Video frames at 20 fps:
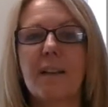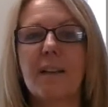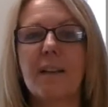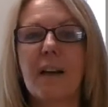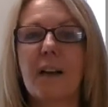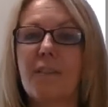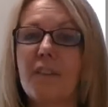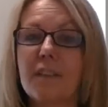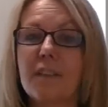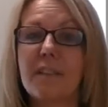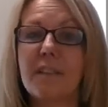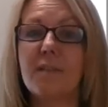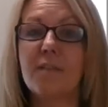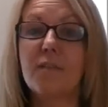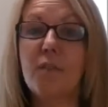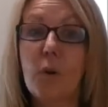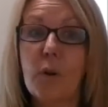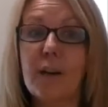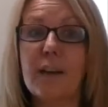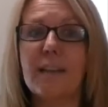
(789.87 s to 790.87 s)
of us,
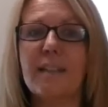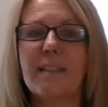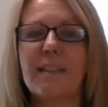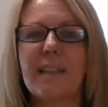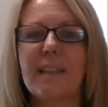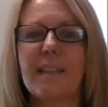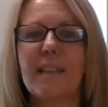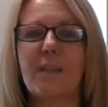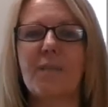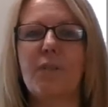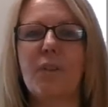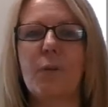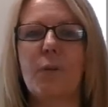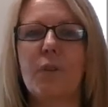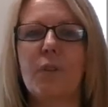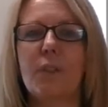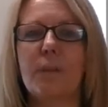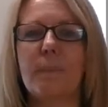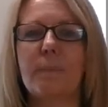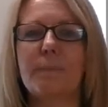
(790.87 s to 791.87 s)
for us in the
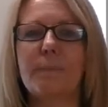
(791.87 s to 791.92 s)
future.